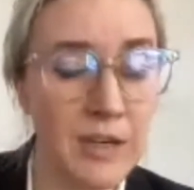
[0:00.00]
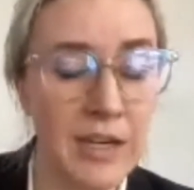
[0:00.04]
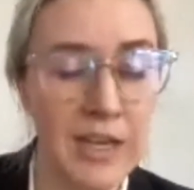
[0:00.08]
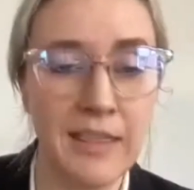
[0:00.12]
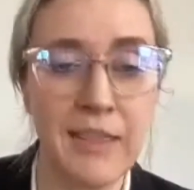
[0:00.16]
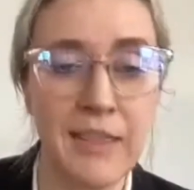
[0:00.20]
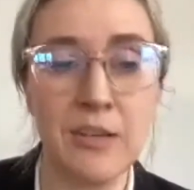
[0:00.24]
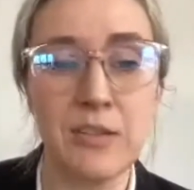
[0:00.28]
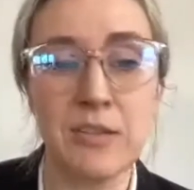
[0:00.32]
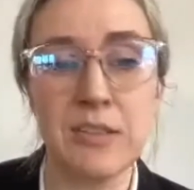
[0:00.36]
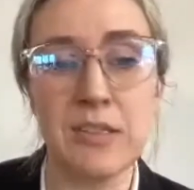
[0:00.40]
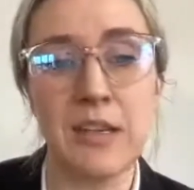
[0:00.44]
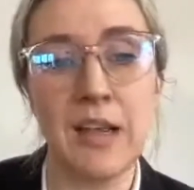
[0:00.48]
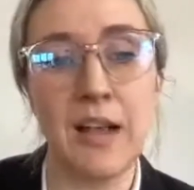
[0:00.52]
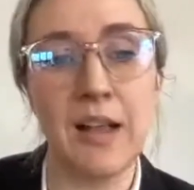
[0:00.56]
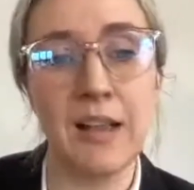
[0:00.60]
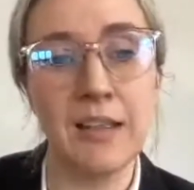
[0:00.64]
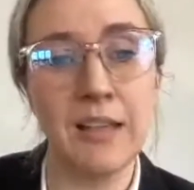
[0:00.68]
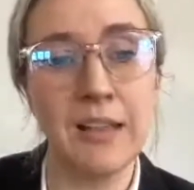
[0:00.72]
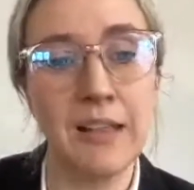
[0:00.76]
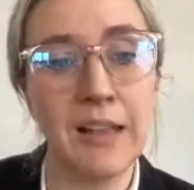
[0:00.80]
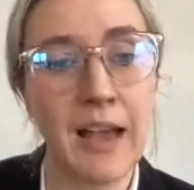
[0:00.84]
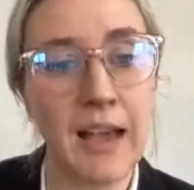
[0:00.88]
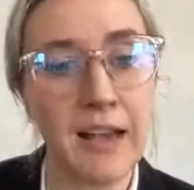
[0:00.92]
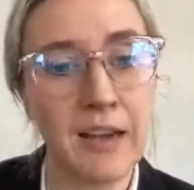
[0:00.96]
And there's a
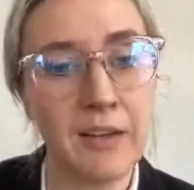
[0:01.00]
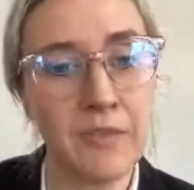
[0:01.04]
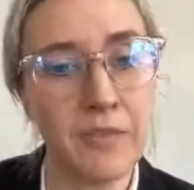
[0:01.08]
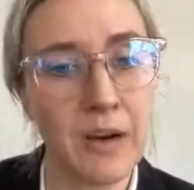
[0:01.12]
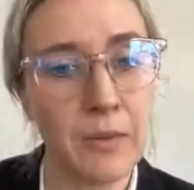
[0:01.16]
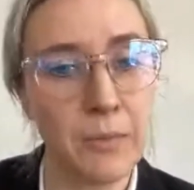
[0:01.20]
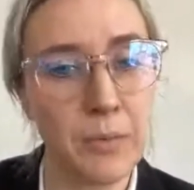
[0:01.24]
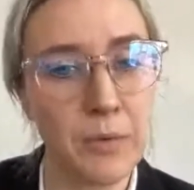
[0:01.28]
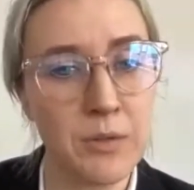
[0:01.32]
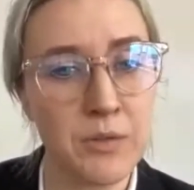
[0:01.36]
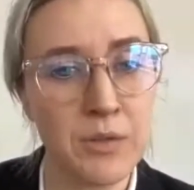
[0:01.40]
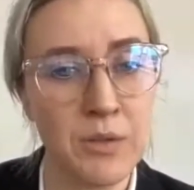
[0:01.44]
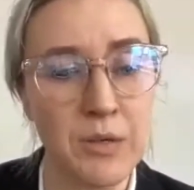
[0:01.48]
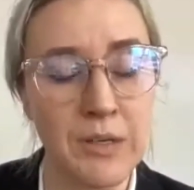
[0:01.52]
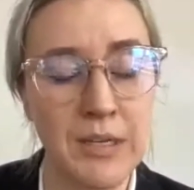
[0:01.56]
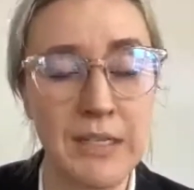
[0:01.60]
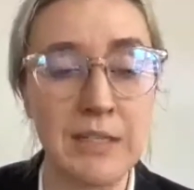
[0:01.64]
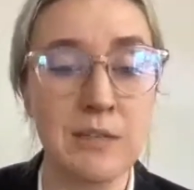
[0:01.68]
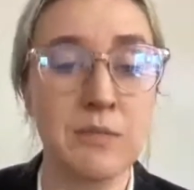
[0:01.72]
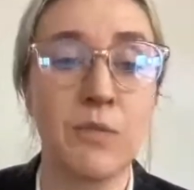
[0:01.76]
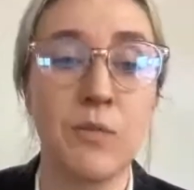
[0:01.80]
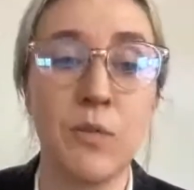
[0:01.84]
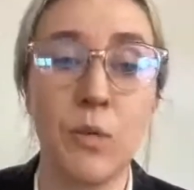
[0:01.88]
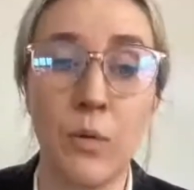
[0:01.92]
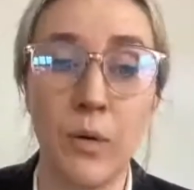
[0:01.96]
lot of opportunities
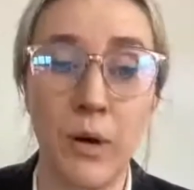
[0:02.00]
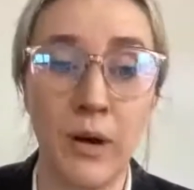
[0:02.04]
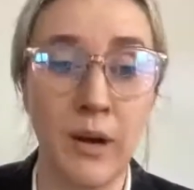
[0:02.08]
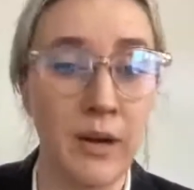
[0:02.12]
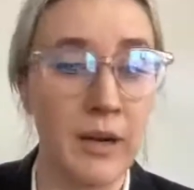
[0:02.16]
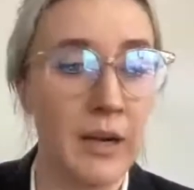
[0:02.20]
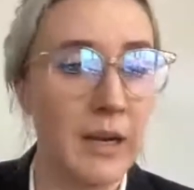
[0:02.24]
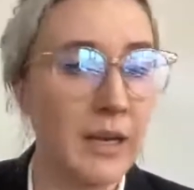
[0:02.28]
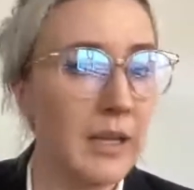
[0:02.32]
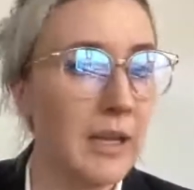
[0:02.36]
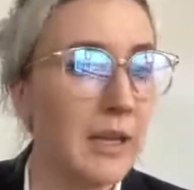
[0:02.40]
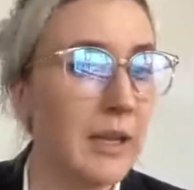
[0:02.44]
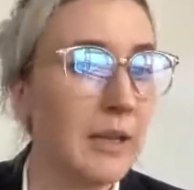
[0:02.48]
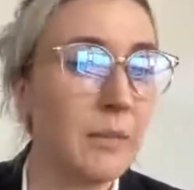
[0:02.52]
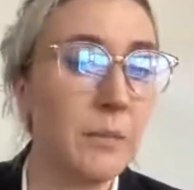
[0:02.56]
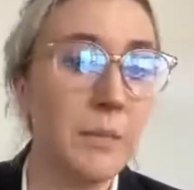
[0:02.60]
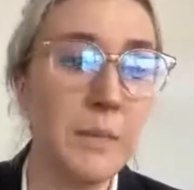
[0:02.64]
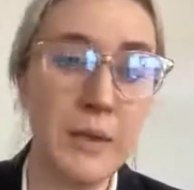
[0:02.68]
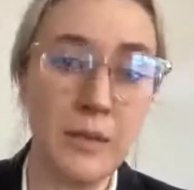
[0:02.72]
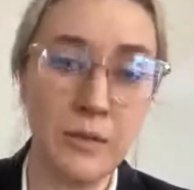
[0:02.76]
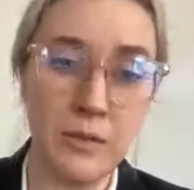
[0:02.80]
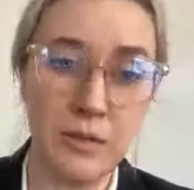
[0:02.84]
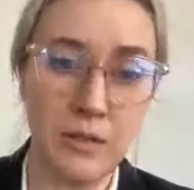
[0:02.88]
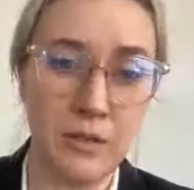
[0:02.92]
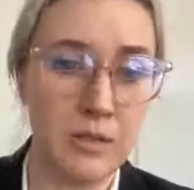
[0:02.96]
for
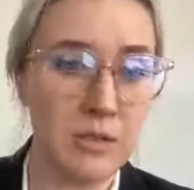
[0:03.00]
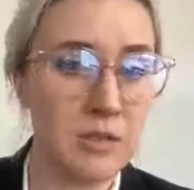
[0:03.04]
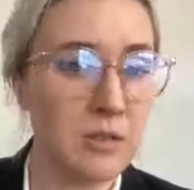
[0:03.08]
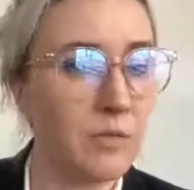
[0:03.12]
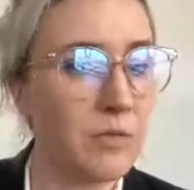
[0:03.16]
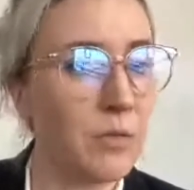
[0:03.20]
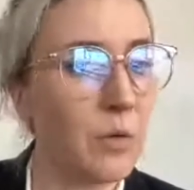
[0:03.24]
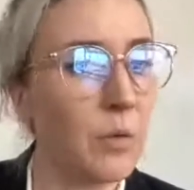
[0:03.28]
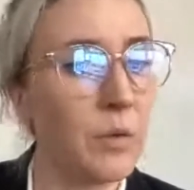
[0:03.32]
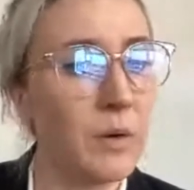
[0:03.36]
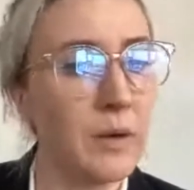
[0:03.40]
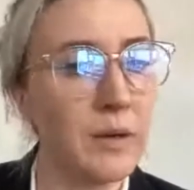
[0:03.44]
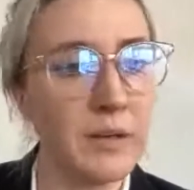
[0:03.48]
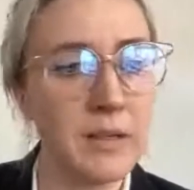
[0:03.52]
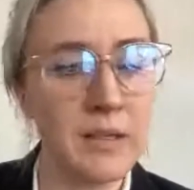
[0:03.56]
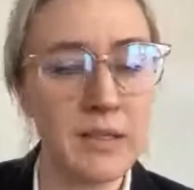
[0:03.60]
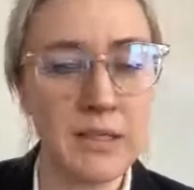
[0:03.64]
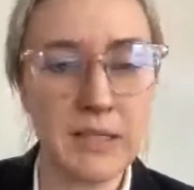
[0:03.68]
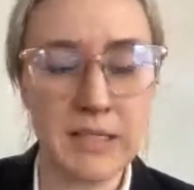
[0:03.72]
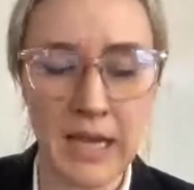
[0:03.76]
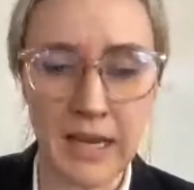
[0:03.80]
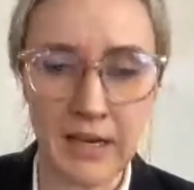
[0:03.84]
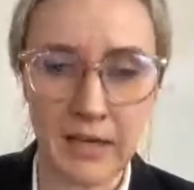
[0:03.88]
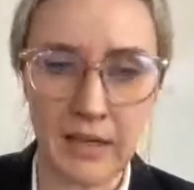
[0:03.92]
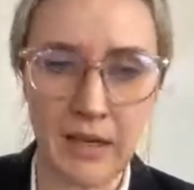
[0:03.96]
builders, for
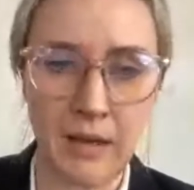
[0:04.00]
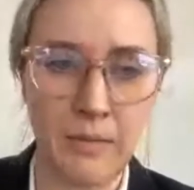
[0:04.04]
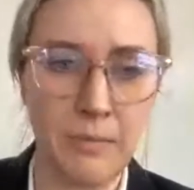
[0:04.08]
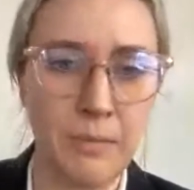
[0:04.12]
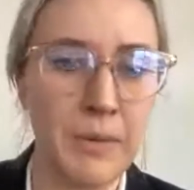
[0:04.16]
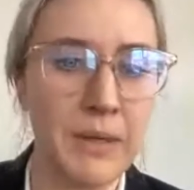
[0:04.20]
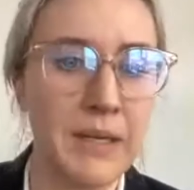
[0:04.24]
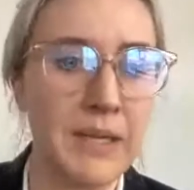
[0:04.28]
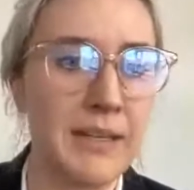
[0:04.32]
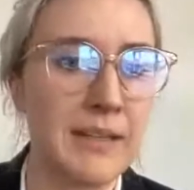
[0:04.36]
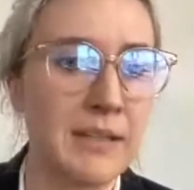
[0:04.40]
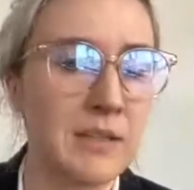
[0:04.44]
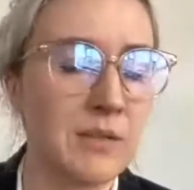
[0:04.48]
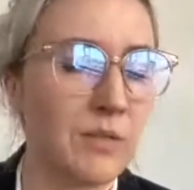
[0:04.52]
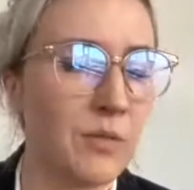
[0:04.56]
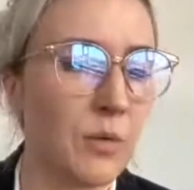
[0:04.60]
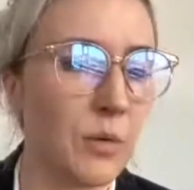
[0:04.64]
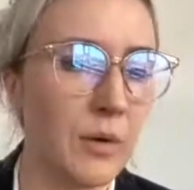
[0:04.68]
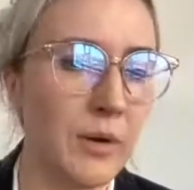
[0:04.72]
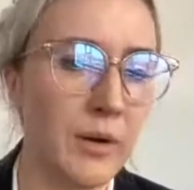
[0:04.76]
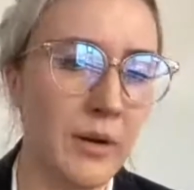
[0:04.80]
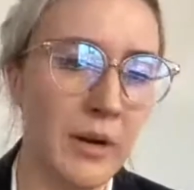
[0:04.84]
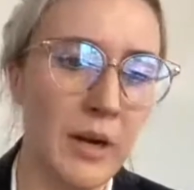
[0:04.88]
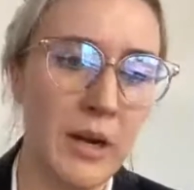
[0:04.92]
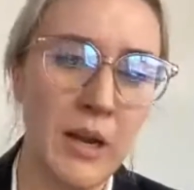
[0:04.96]
tech companies,
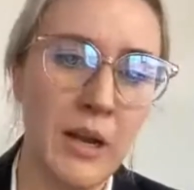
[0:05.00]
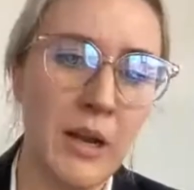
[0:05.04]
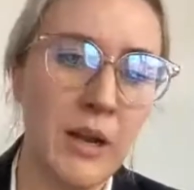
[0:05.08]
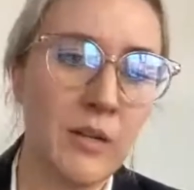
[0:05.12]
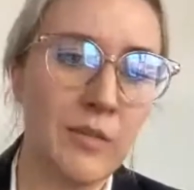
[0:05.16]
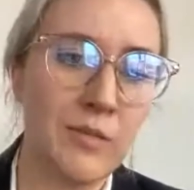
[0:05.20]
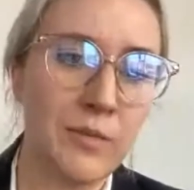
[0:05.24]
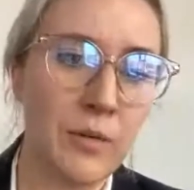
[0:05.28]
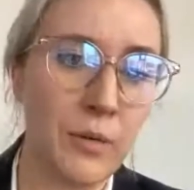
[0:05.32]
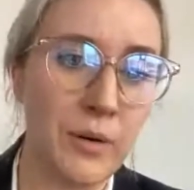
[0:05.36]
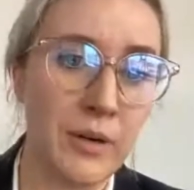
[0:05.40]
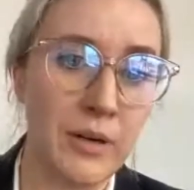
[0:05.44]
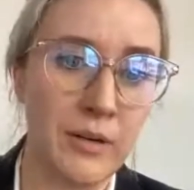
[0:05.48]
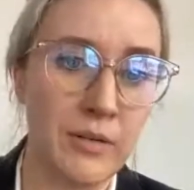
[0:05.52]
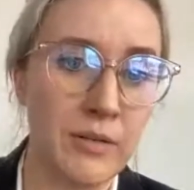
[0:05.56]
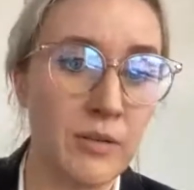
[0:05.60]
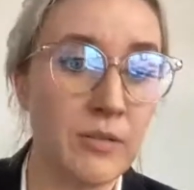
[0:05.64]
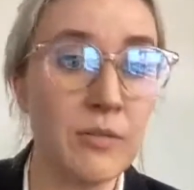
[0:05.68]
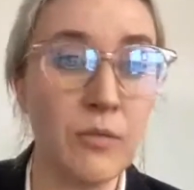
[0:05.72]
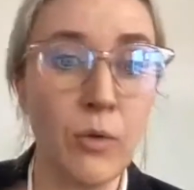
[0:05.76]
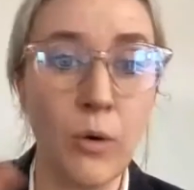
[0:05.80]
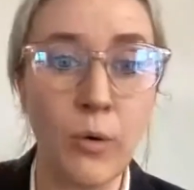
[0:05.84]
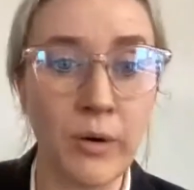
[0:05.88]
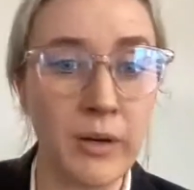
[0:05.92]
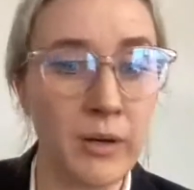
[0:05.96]
for
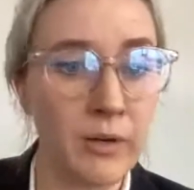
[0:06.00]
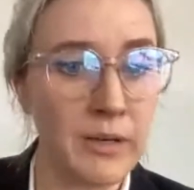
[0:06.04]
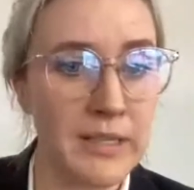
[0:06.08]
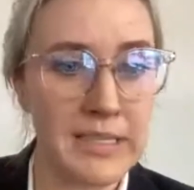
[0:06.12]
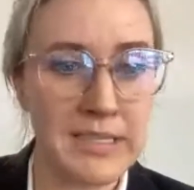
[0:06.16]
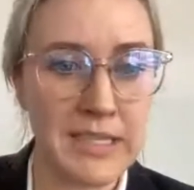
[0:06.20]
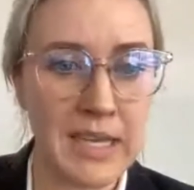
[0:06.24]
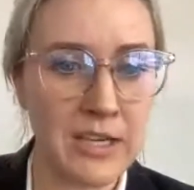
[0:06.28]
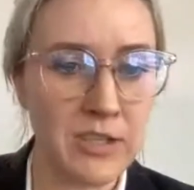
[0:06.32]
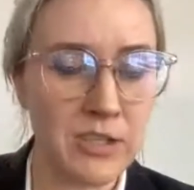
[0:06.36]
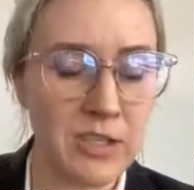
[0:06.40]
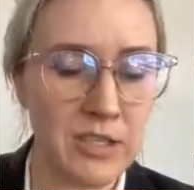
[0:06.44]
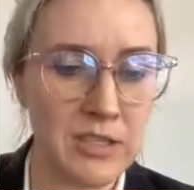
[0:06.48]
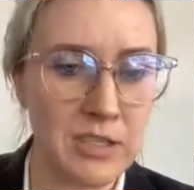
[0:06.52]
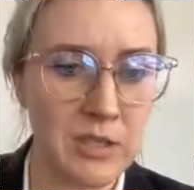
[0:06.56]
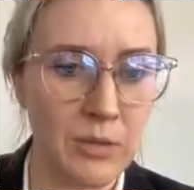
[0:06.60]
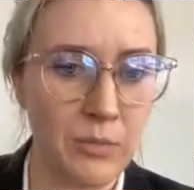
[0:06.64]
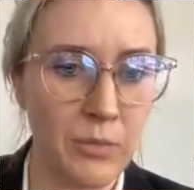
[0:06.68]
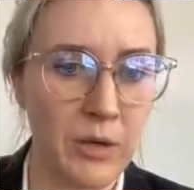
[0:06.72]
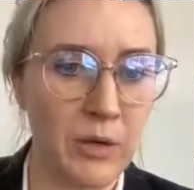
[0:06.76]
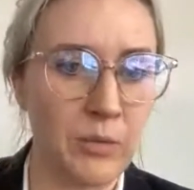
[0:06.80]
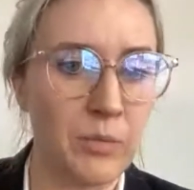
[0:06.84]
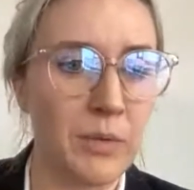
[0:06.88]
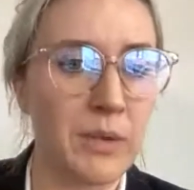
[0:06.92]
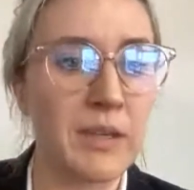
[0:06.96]
organizations that
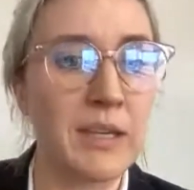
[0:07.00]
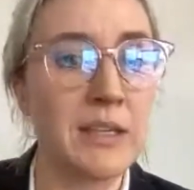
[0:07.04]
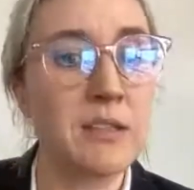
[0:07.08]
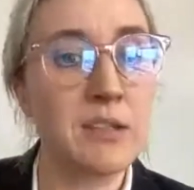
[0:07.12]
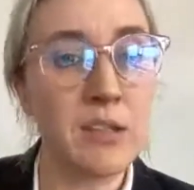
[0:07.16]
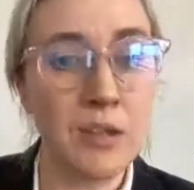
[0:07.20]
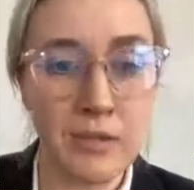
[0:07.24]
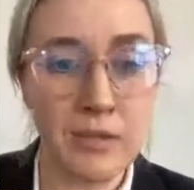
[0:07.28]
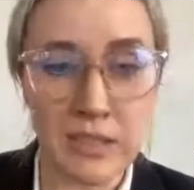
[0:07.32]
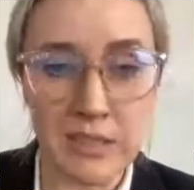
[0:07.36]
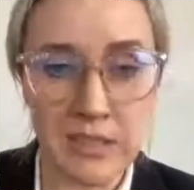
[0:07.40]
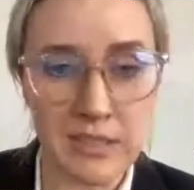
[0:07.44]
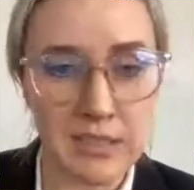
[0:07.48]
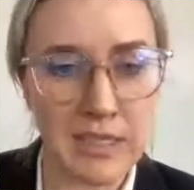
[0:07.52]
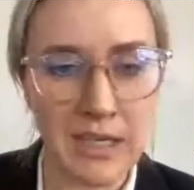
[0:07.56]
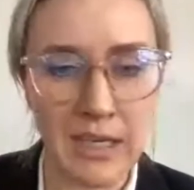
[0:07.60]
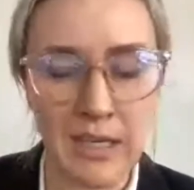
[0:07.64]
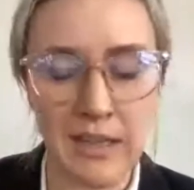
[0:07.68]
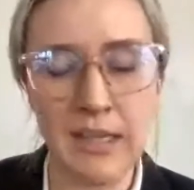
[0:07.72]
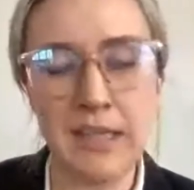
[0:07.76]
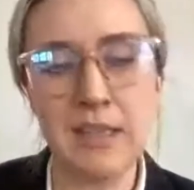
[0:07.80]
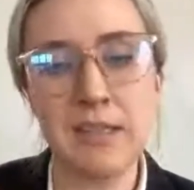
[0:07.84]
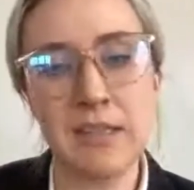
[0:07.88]
work with consultancy in this.